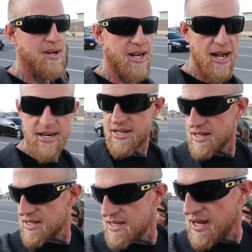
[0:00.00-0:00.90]
We kind of
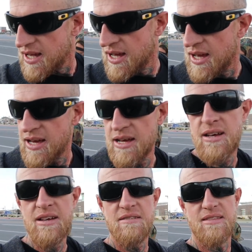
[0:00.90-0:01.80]
just
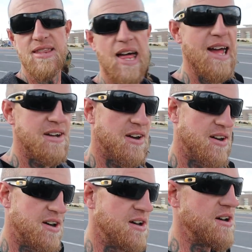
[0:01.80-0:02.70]
let
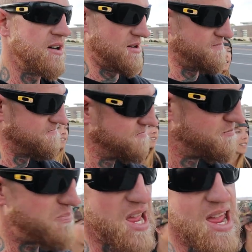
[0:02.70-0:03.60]
her
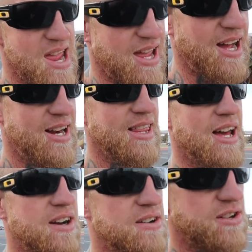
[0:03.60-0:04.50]
be, kind of
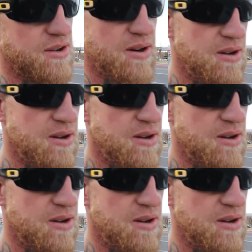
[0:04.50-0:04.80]
let her do